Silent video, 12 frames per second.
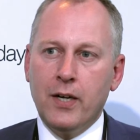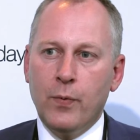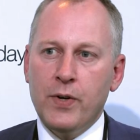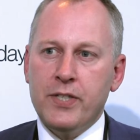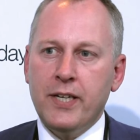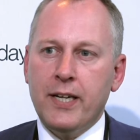
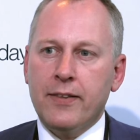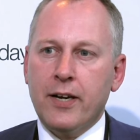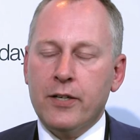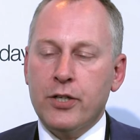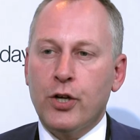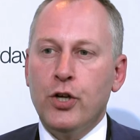We see that
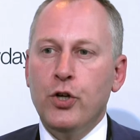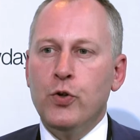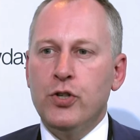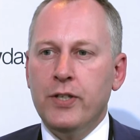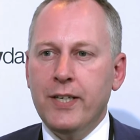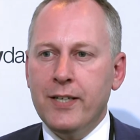there's a
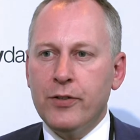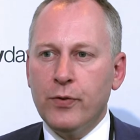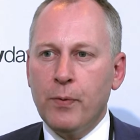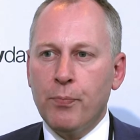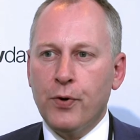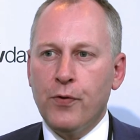huge need to
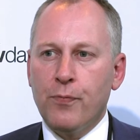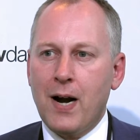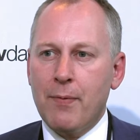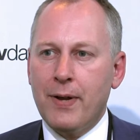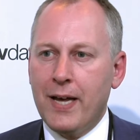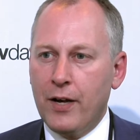improve
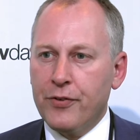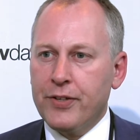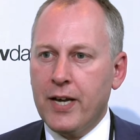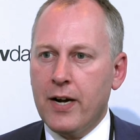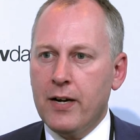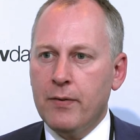primary
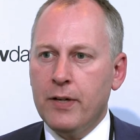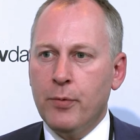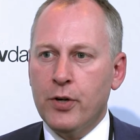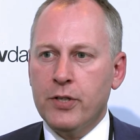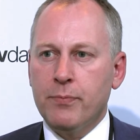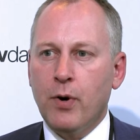healthcare in
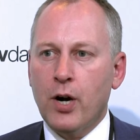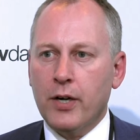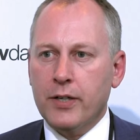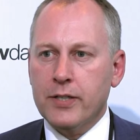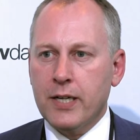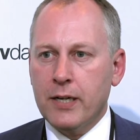emerging
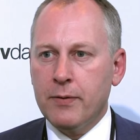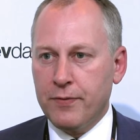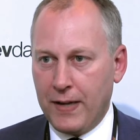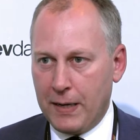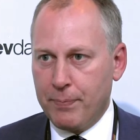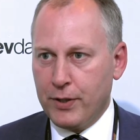markets and in
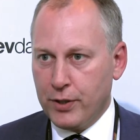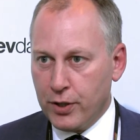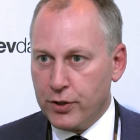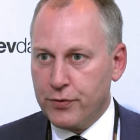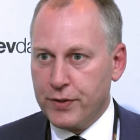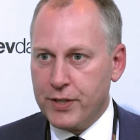developing
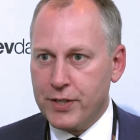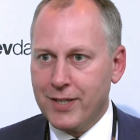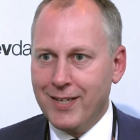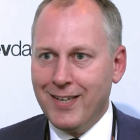countries.